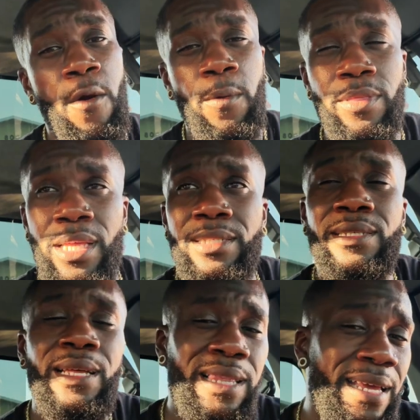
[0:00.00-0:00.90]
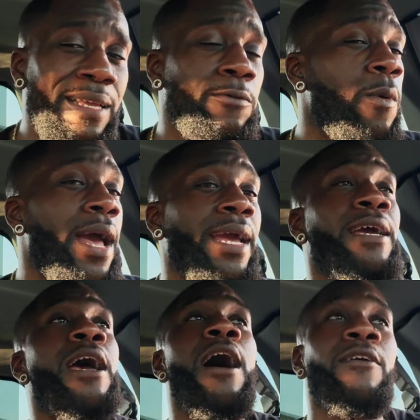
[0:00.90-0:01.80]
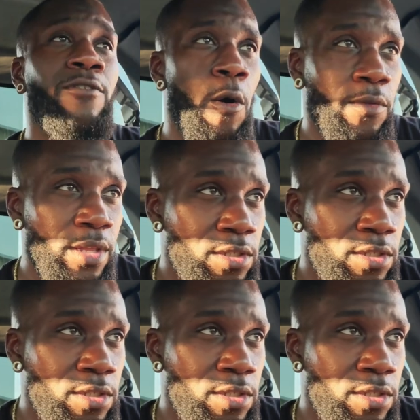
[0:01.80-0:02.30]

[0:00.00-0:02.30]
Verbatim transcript: with this clean way of going their